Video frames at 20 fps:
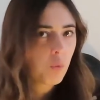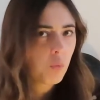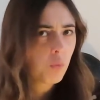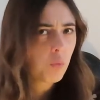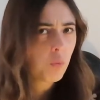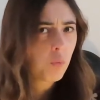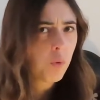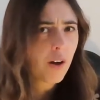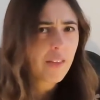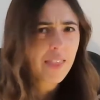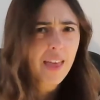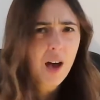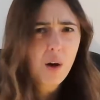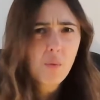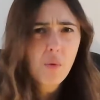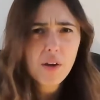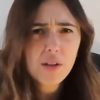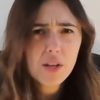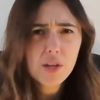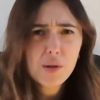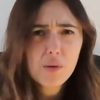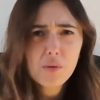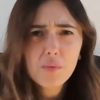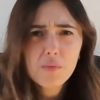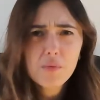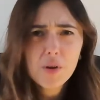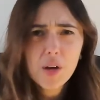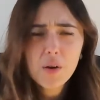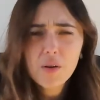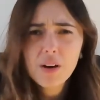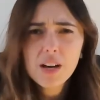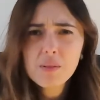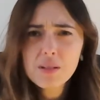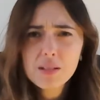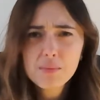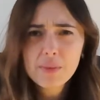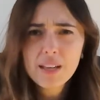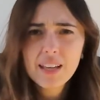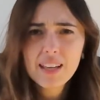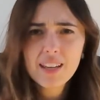Why the hell won't you agree
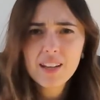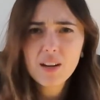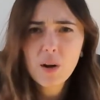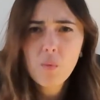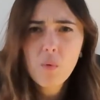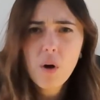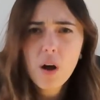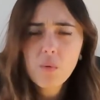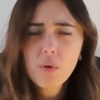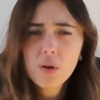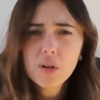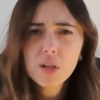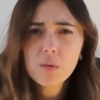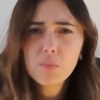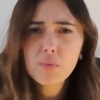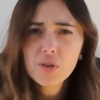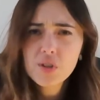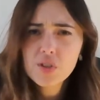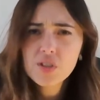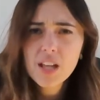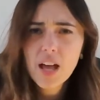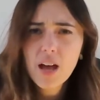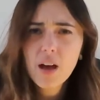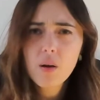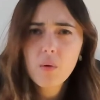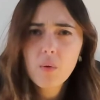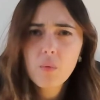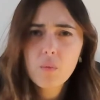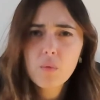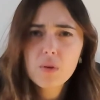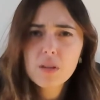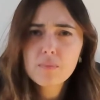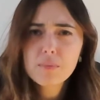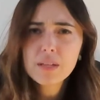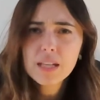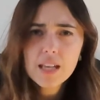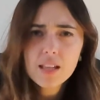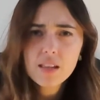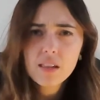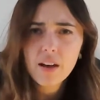with me? You know, why won't you push that with
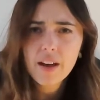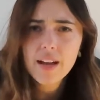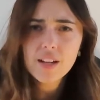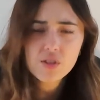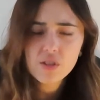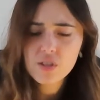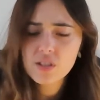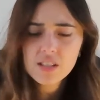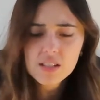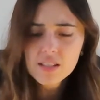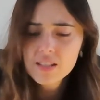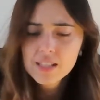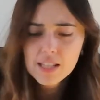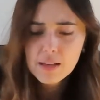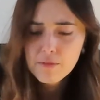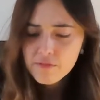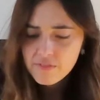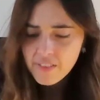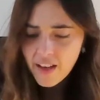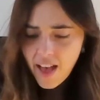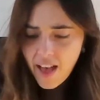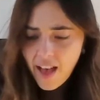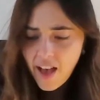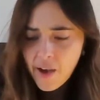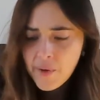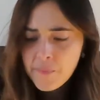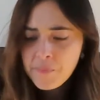me either? It just doesn't seem fair.